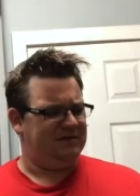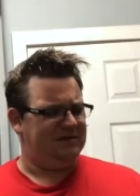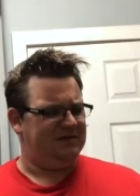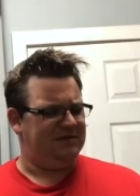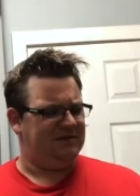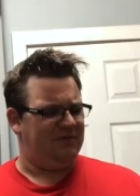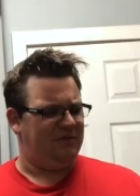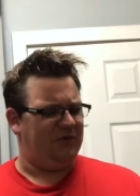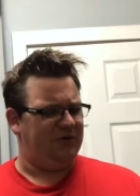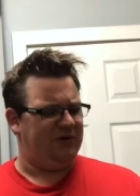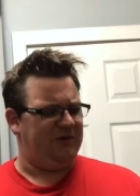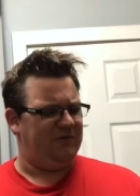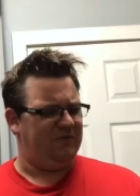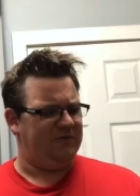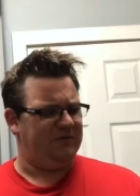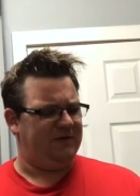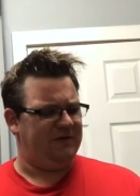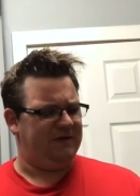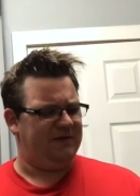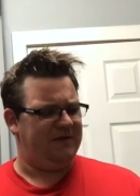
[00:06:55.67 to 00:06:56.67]
as a money
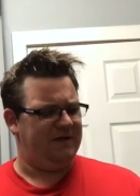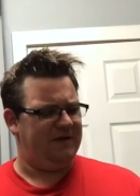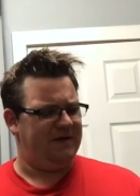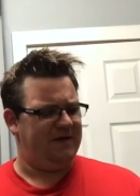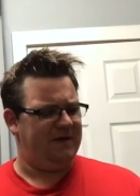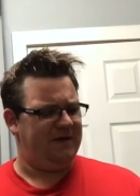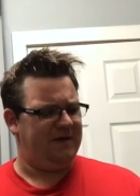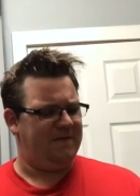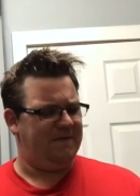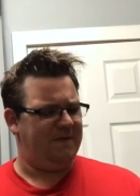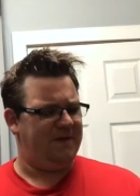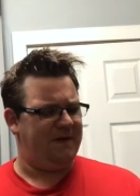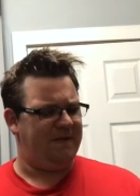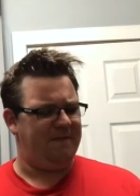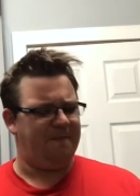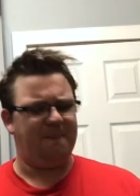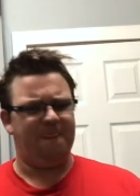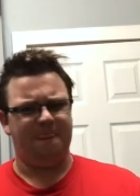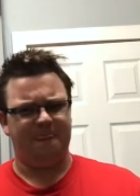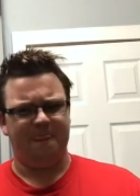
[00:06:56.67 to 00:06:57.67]
holder. But
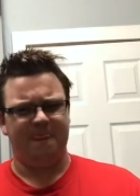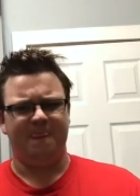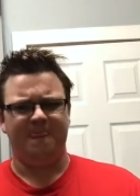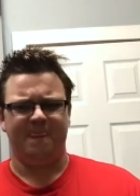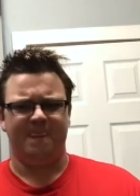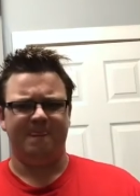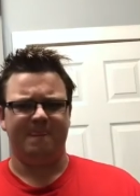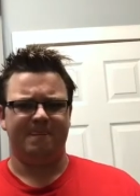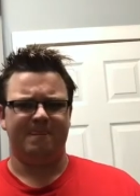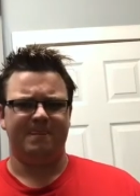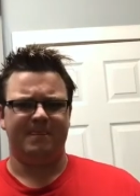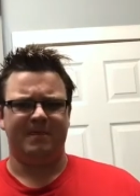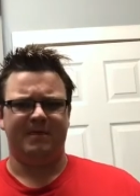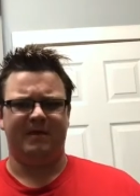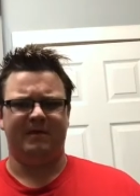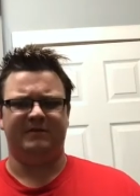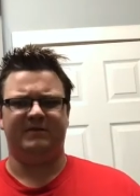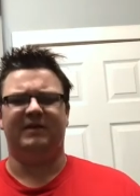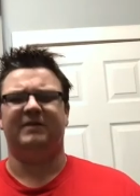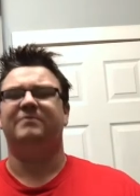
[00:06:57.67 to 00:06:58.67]

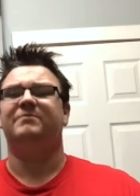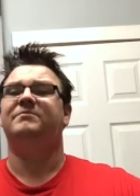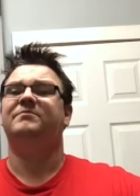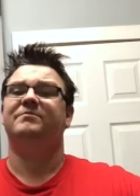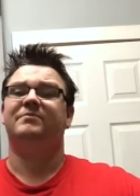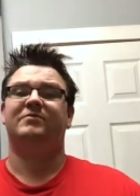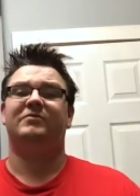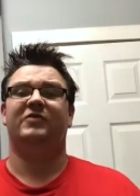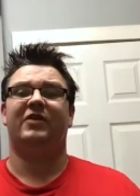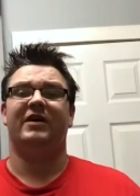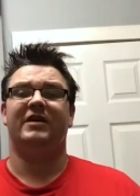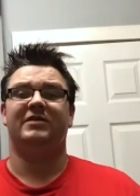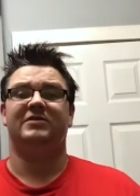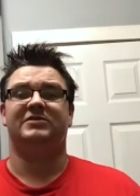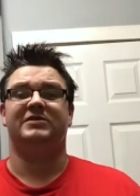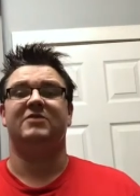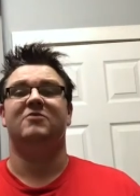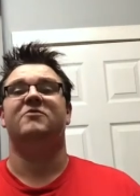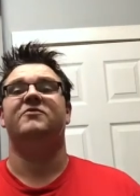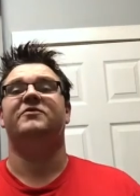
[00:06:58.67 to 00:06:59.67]
like I said, try it
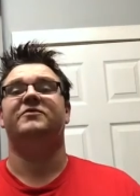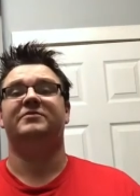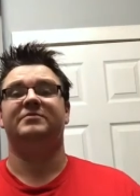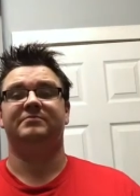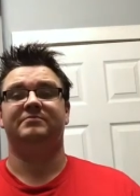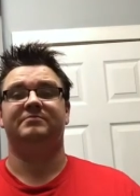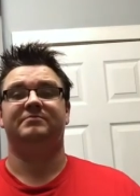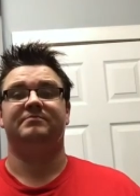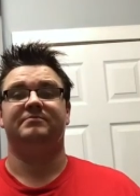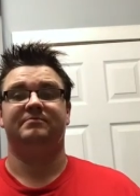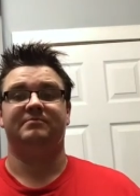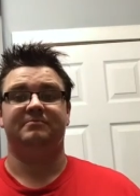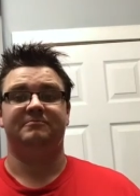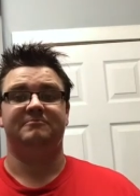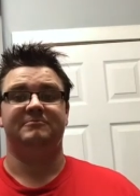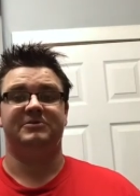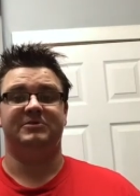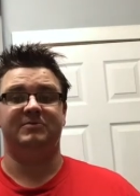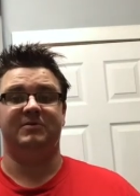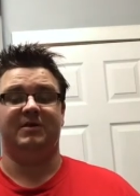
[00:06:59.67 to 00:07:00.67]
yourself,
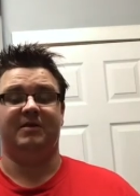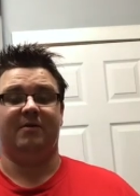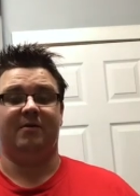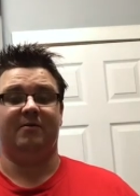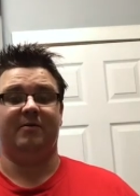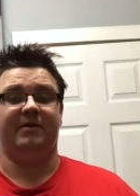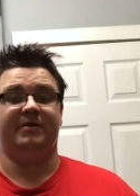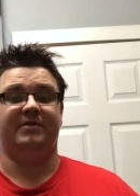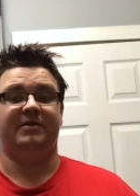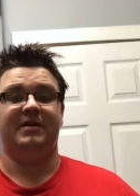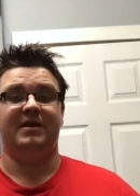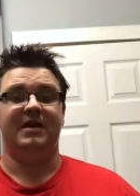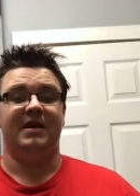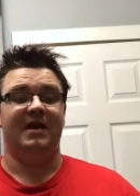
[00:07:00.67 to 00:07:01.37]
see what you come up with.